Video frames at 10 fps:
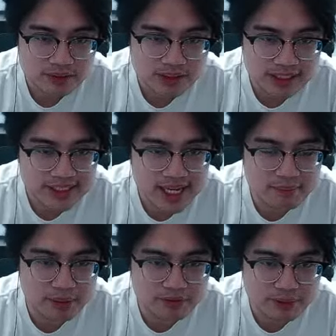He's kind of
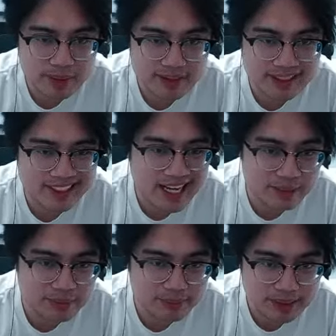buff dependent and
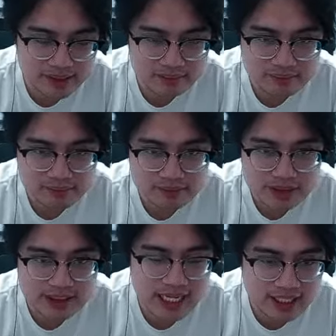item dependent.
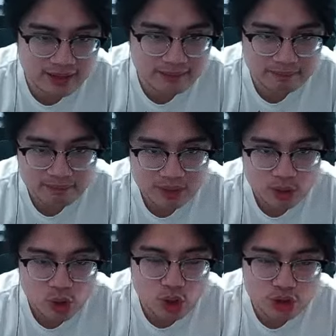Scaling.
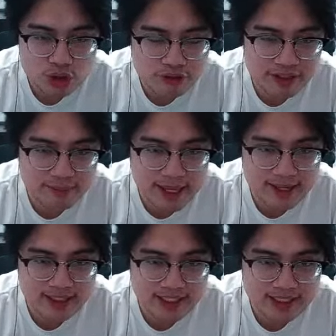Also very bad at
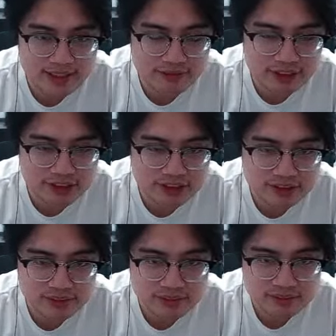laning at first.
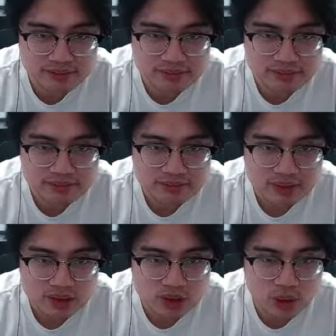
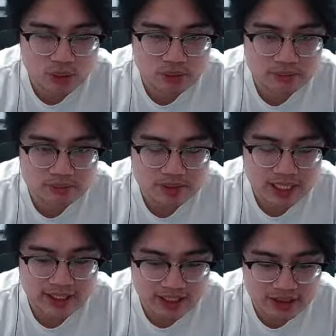So,
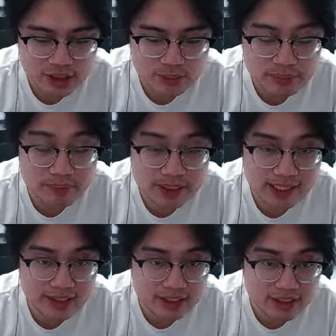like, in terms of mid
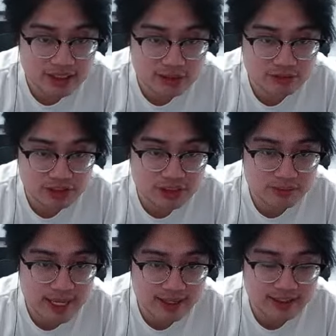lane, he's
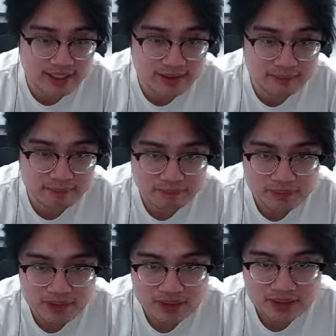bad at laning.
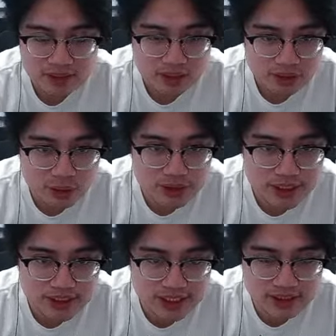No
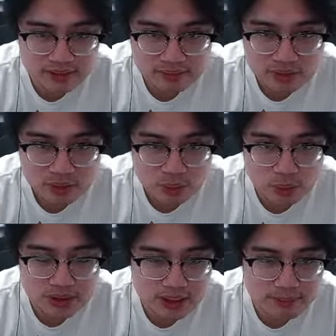CC.
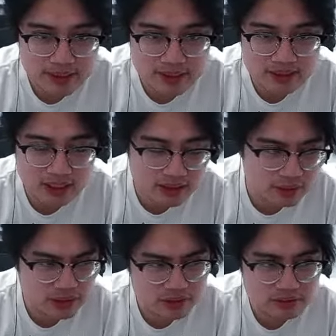Ulti dependent at,
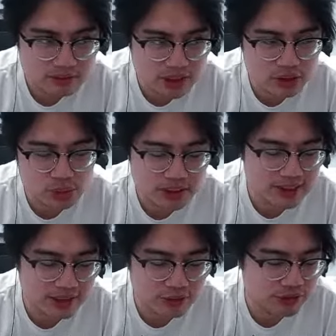well, his ulti is
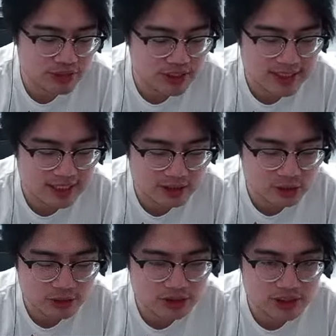like 15 seconds, so
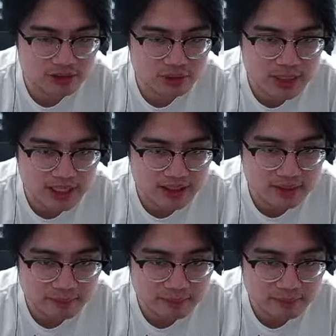it doesn't even matter.